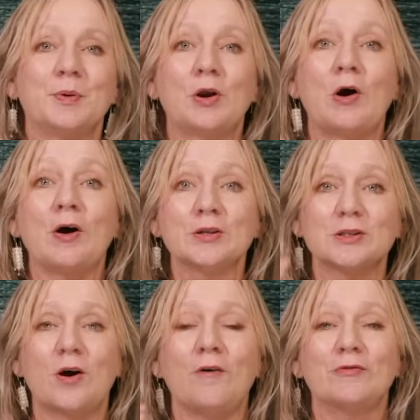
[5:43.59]

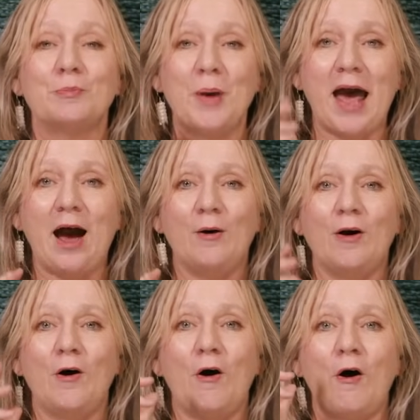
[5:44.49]
because of the
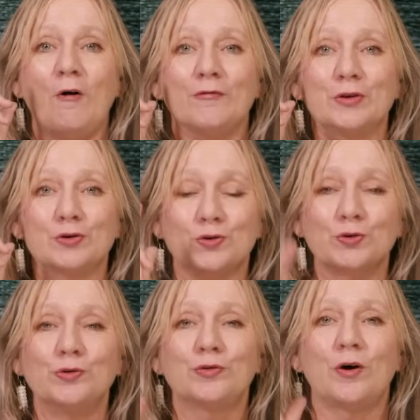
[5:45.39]
power of the
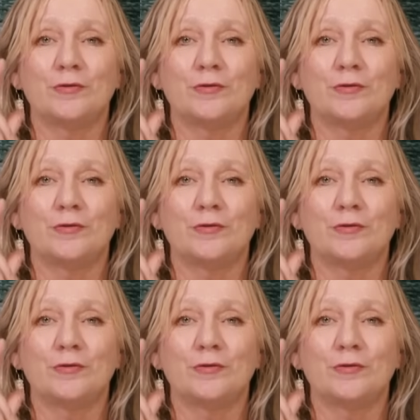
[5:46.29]
truth